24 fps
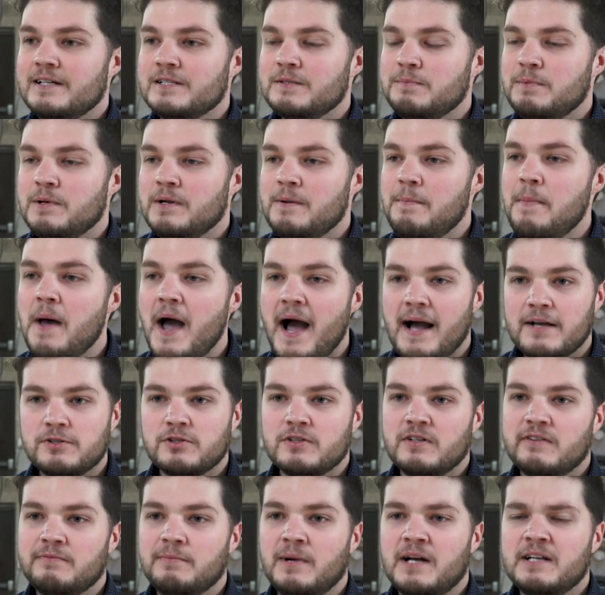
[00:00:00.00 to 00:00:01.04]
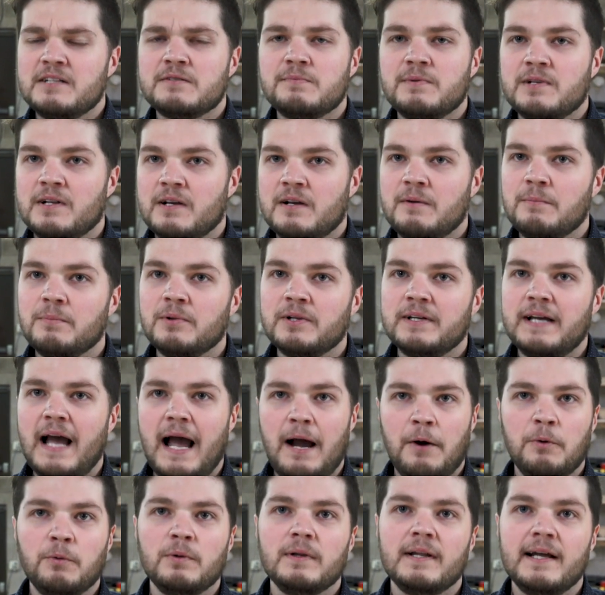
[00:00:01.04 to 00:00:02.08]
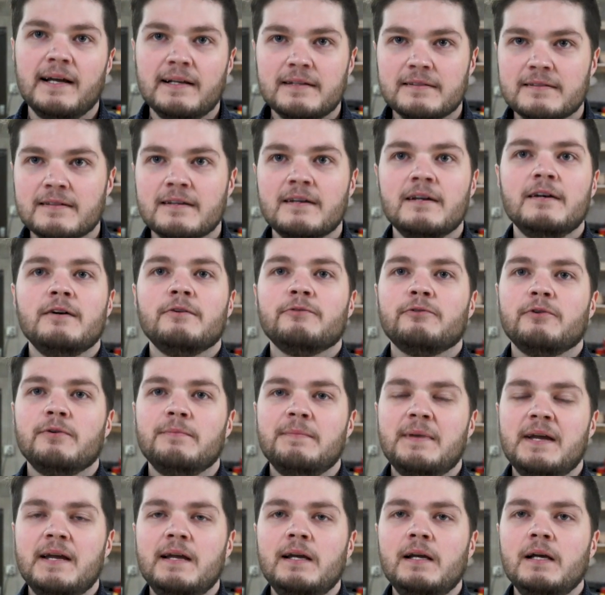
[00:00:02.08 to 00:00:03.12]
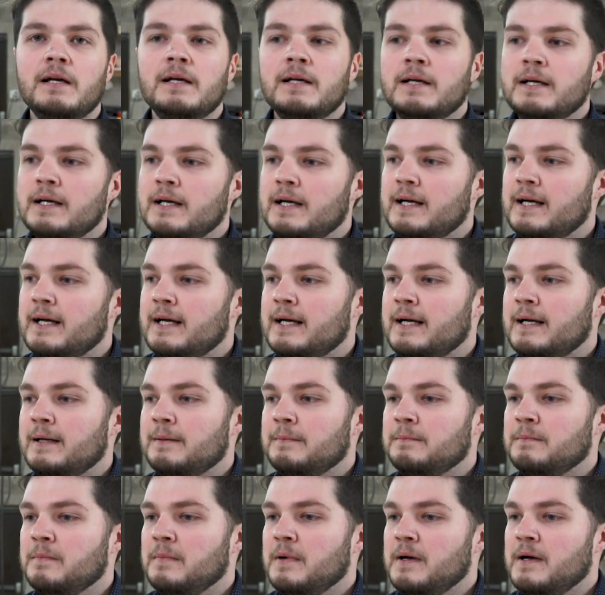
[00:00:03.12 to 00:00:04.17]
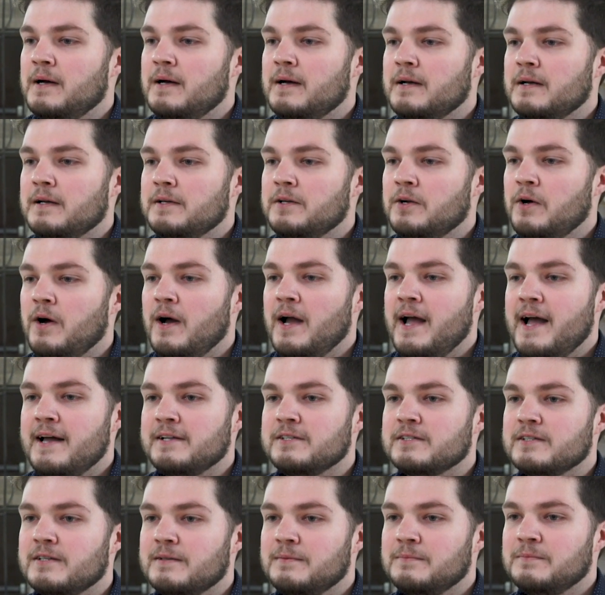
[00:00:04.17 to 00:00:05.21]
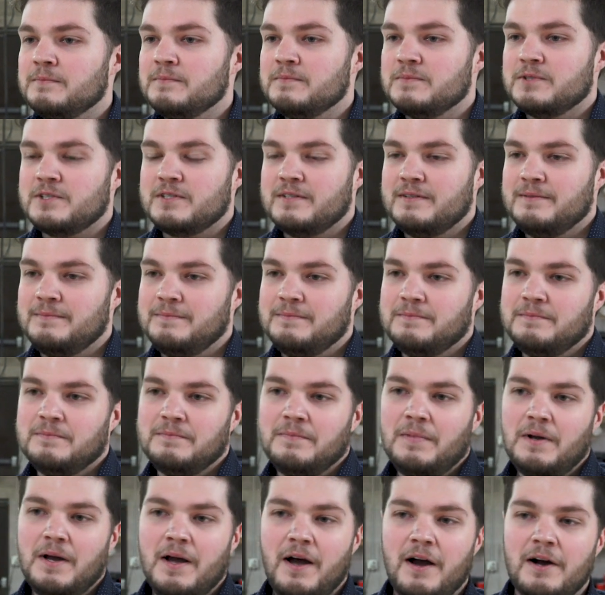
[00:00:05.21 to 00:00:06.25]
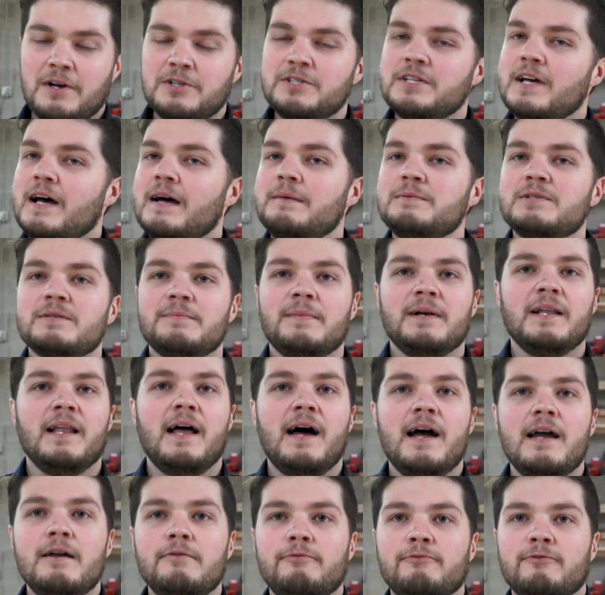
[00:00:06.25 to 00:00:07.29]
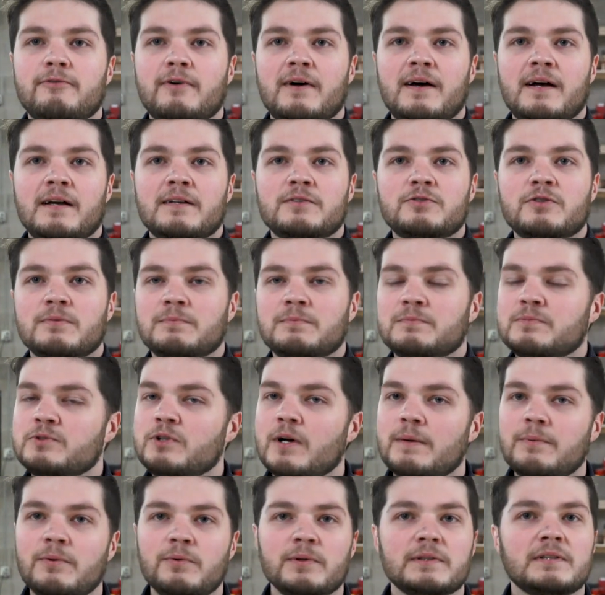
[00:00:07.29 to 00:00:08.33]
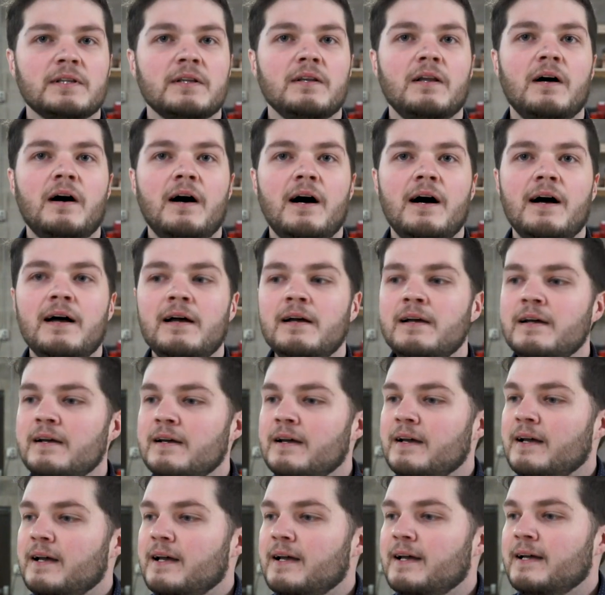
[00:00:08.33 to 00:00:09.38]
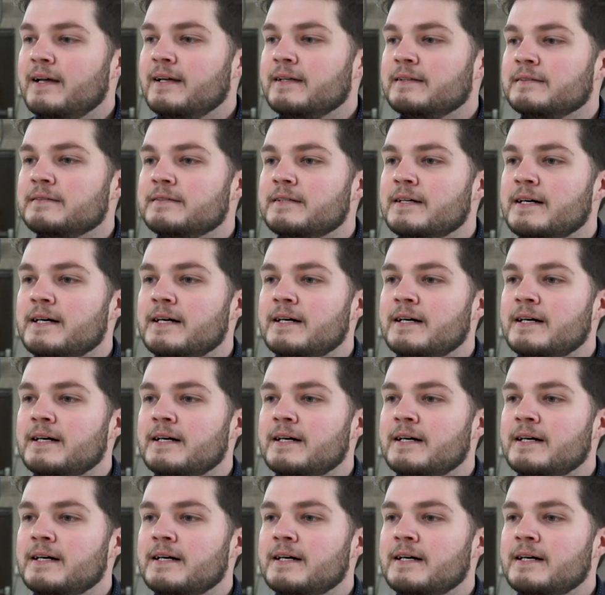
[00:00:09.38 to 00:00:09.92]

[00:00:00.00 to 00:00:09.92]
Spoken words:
been a passion of mine. It's been a complete outlet for me. You know, I had some hard times in my life, some trouble with the law, and